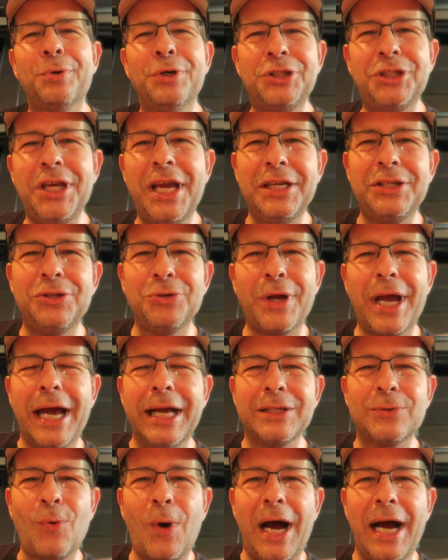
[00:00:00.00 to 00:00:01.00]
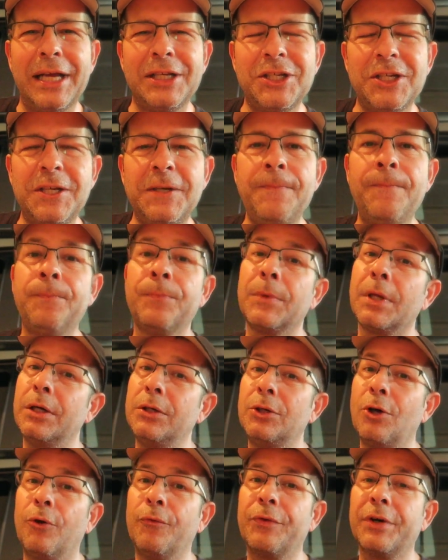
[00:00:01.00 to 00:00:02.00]
appreciate you guys watching.
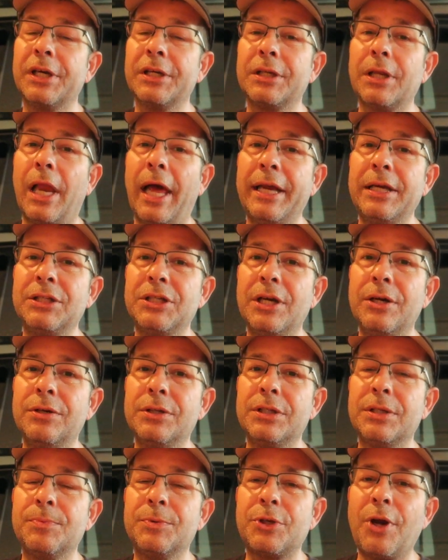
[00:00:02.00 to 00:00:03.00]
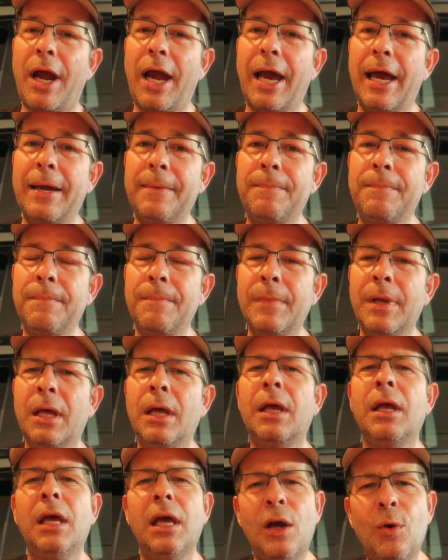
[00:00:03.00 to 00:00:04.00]
Don't forget to like, share, and subscribe.
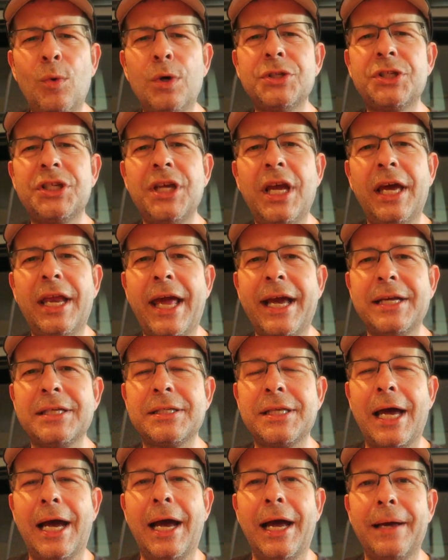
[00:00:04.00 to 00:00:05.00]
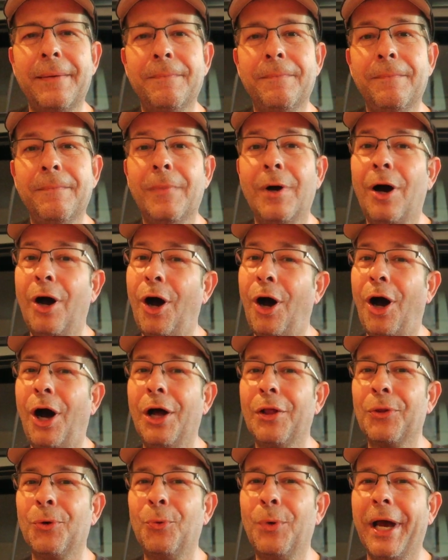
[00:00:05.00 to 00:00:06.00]
And we'll see you next time
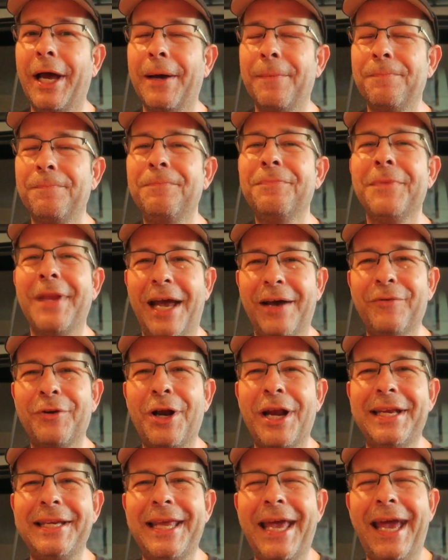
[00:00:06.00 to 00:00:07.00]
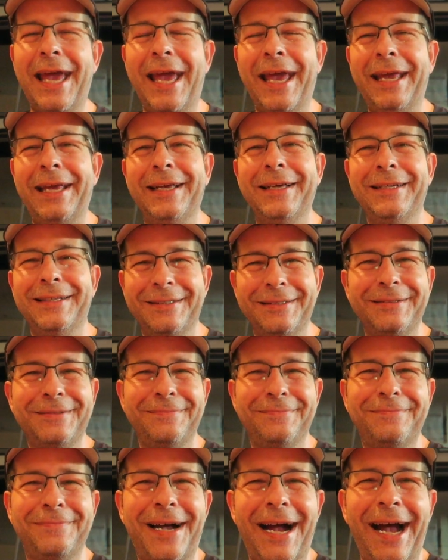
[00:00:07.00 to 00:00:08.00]
on the web. Have a great day.
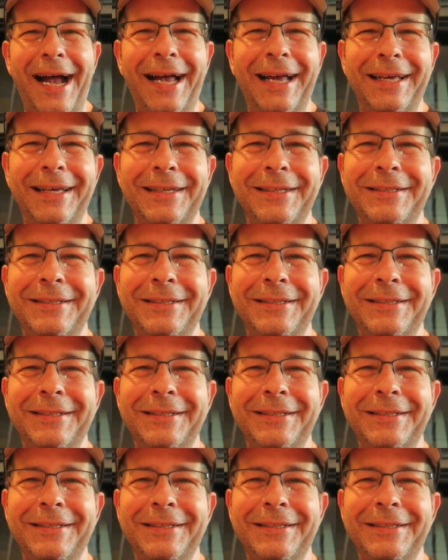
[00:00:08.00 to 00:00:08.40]
Bye.